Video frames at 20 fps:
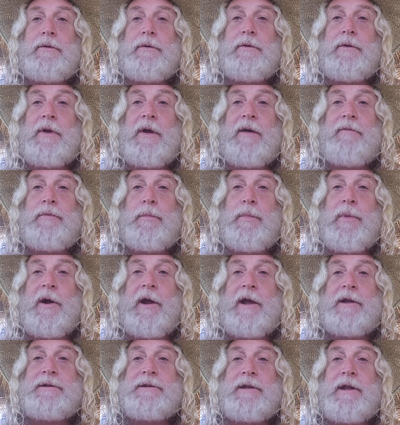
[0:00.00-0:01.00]
You have a
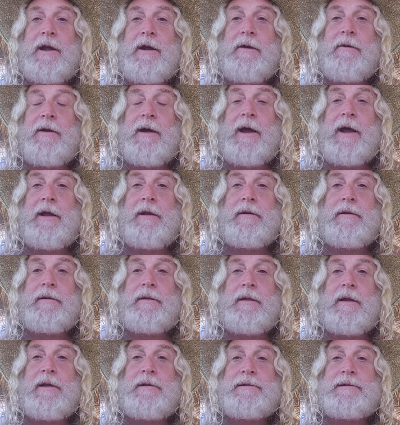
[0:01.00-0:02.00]
branch there, right?
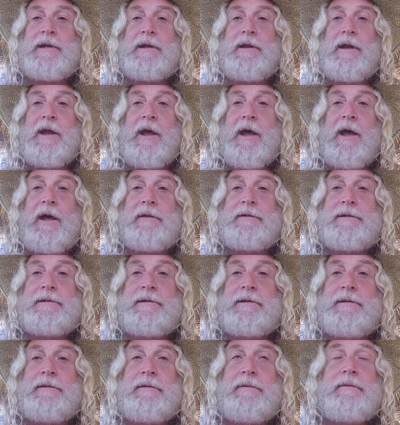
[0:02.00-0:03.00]
They said,
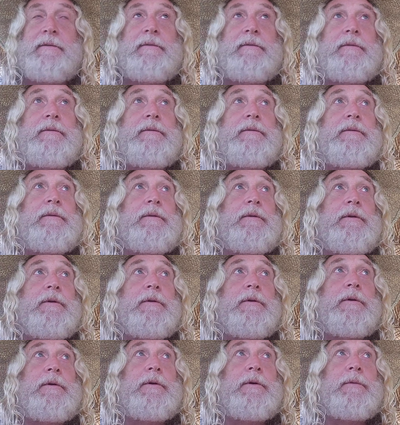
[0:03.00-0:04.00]
yes.
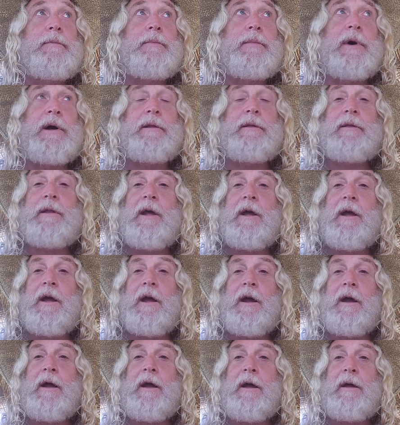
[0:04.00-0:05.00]
But
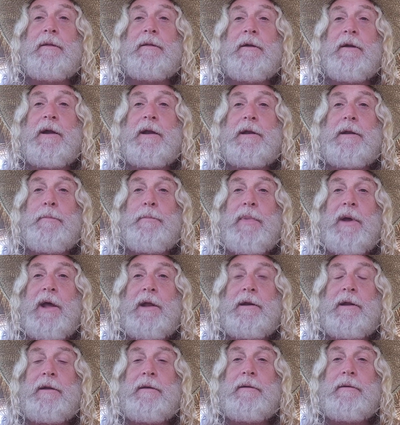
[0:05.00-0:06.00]
they're
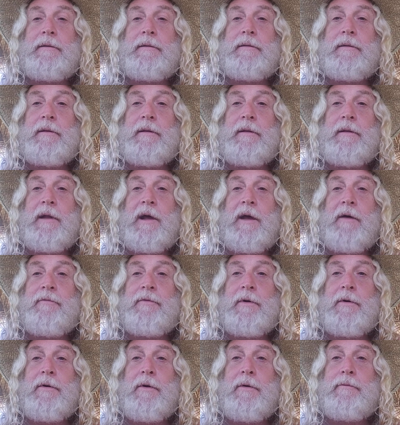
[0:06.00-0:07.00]
independent. They have
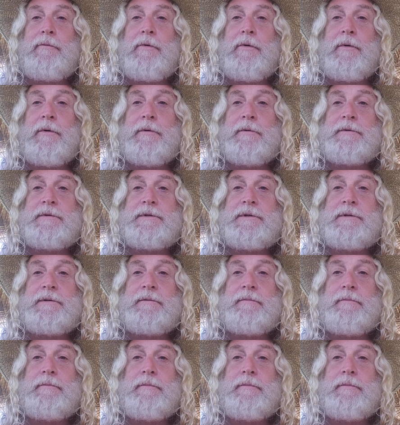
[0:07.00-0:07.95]
their own rules.